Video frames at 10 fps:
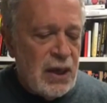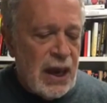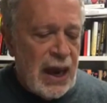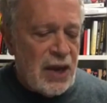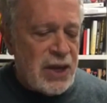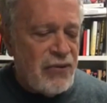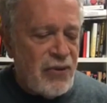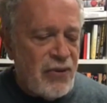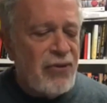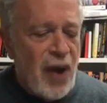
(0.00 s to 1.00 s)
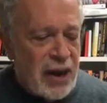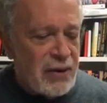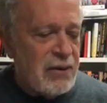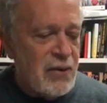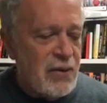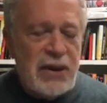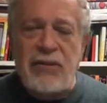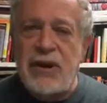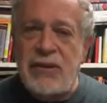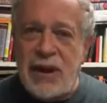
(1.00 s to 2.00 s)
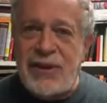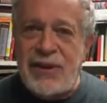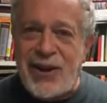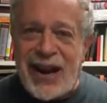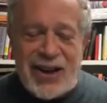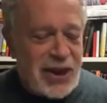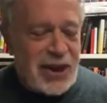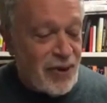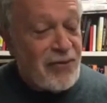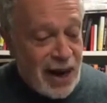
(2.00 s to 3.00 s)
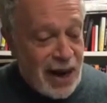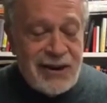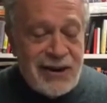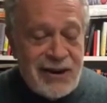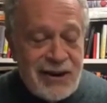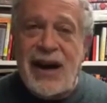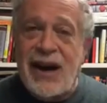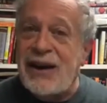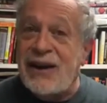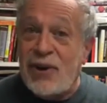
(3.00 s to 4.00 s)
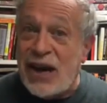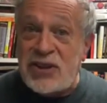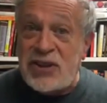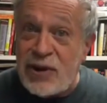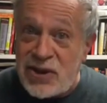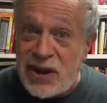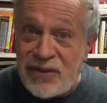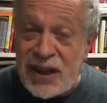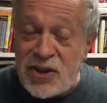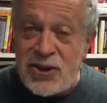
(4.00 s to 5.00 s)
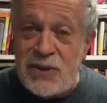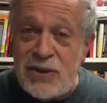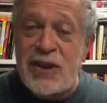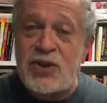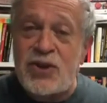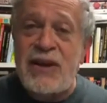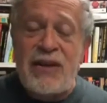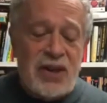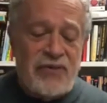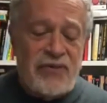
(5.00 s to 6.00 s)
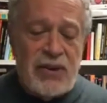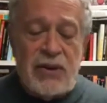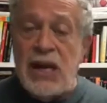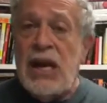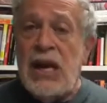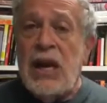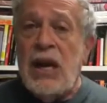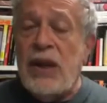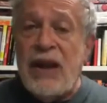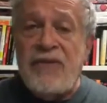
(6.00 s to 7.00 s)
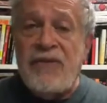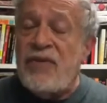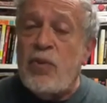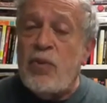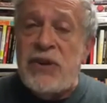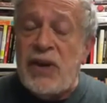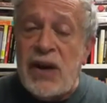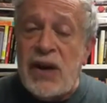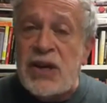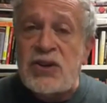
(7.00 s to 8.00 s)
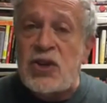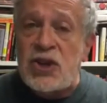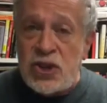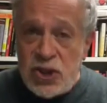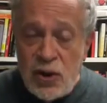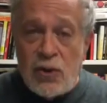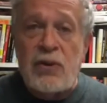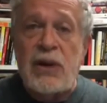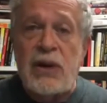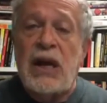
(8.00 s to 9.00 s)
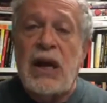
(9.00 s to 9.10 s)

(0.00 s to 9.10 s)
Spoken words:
Asking for a friend. Well, Helen, I'm glad you're asking for a friend. If you're asking for yourself, that's fine too. Well, if a president of the United States is sued,